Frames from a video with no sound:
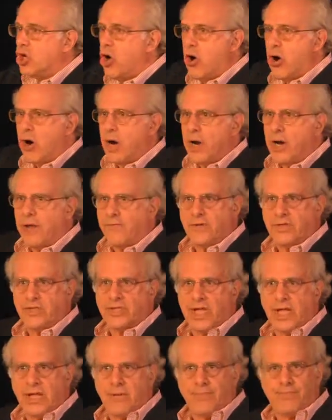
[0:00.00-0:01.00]
guard at the
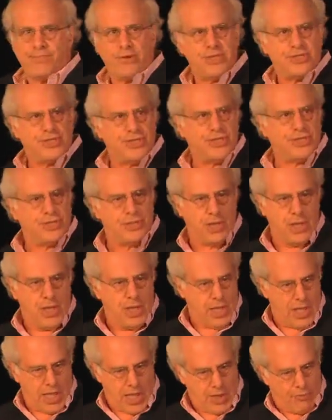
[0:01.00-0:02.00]
state prison,
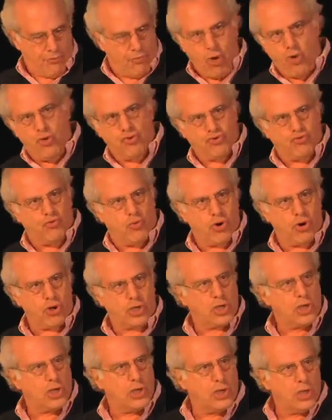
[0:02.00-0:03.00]
a road
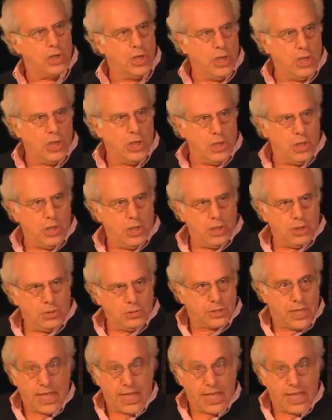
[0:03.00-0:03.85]
worker who